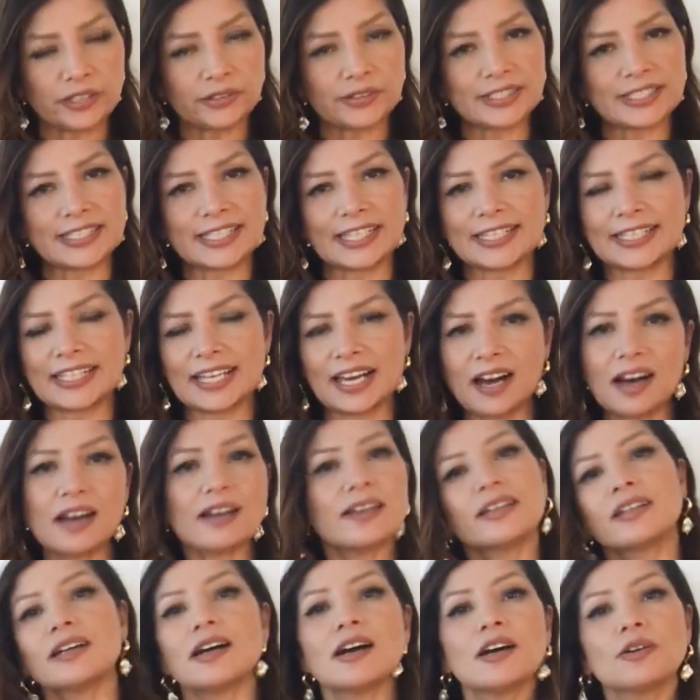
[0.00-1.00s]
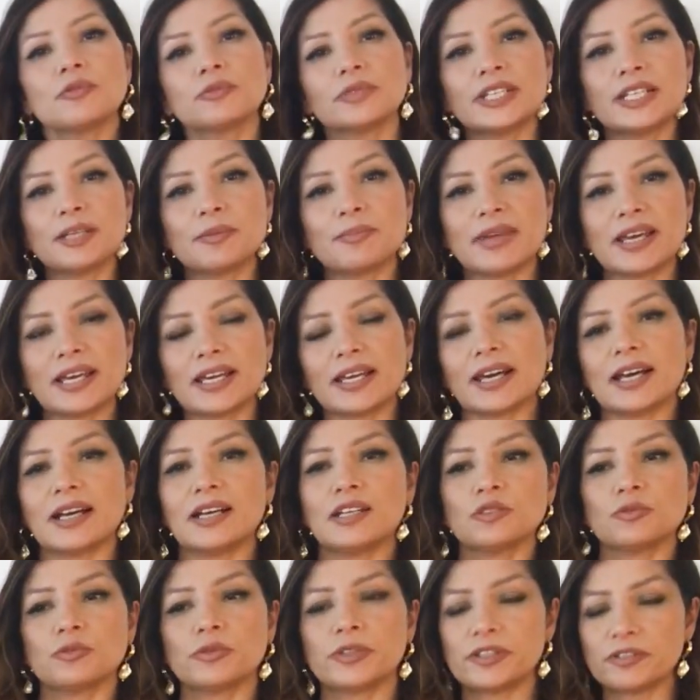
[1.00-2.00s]
here is that the eye can't really make
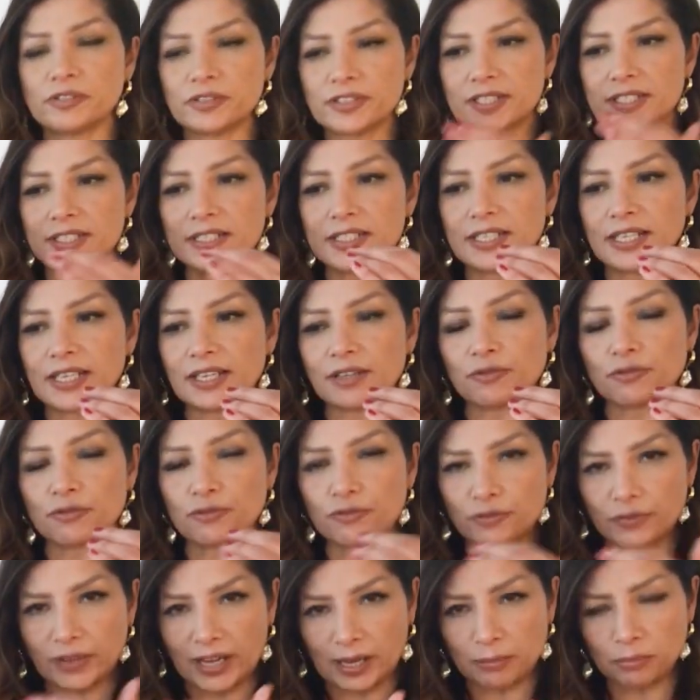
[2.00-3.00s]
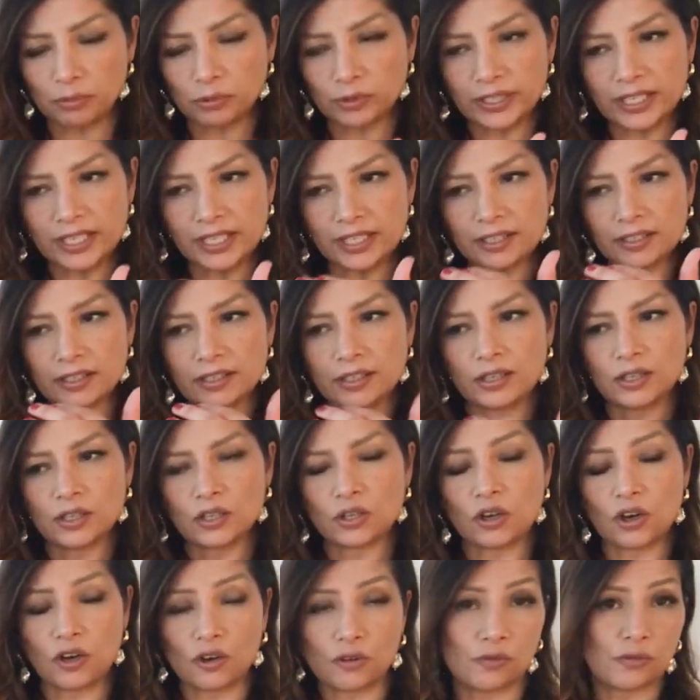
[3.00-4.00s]
out whether it's seeing fabric
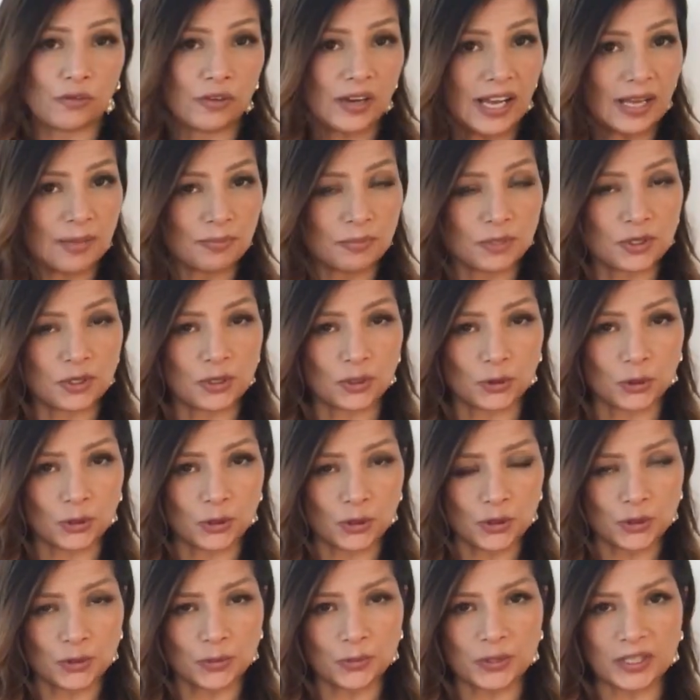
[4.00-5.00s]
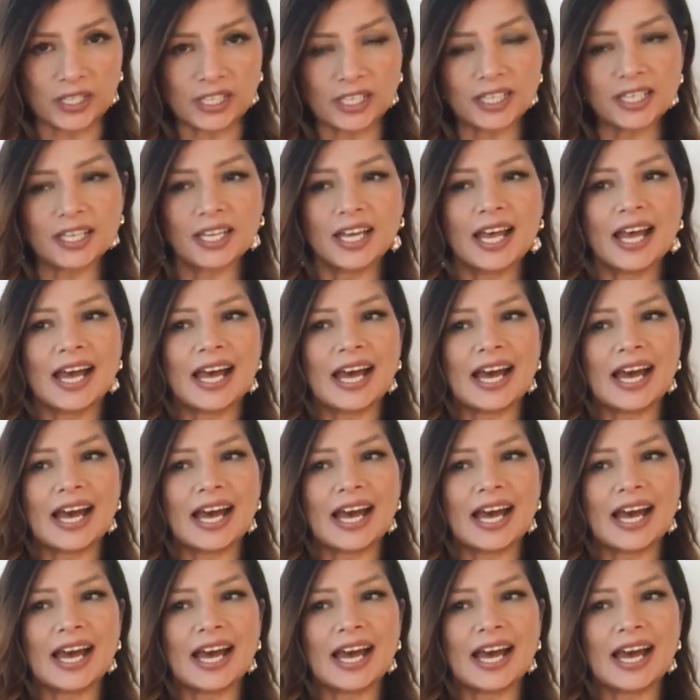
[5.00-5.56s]
or flab, so to speak,